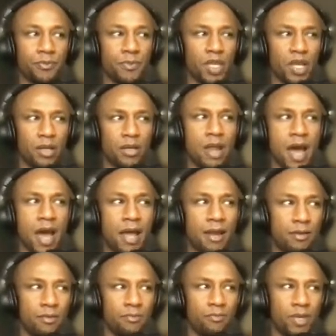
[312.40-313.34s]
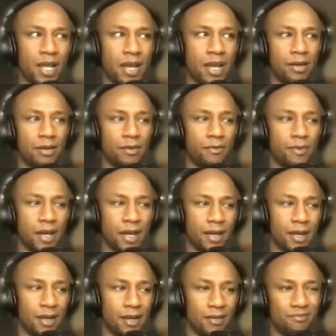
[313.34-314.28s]
not kind of,
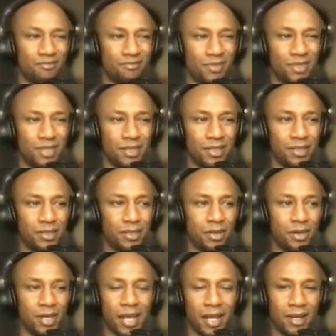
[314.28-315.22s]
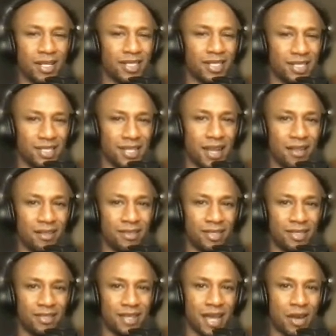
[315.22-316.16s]
again, because the challenge
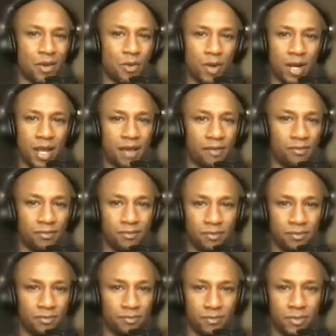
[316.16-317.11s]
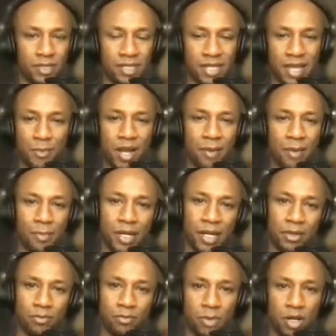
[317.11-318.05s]
is I don't want to have the same company
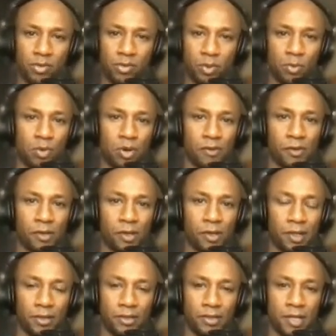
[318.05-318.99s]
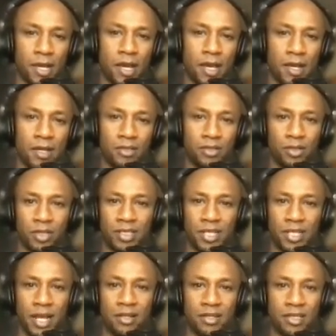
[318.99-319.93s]
in multiple portfolios. So the challenge is